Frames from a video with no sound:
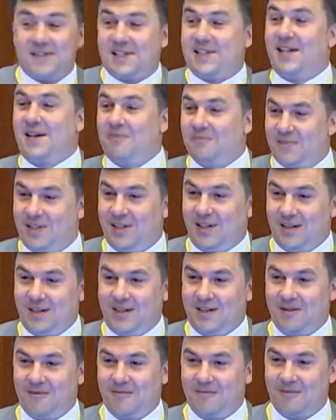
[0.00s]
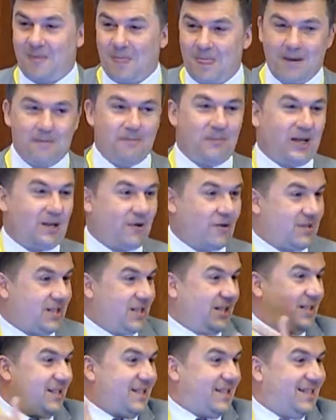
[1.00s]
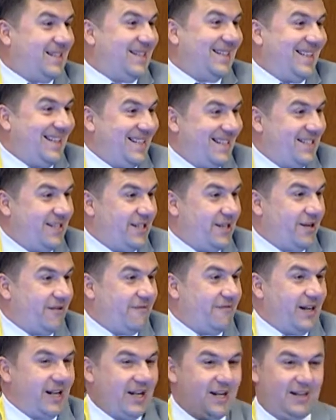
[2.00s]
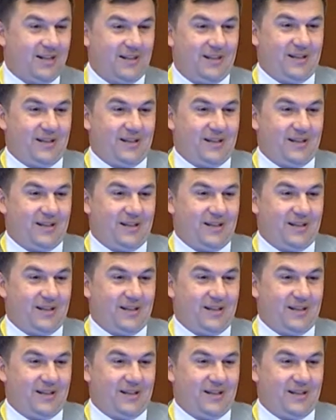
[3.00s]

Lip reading: something, because it is the easier way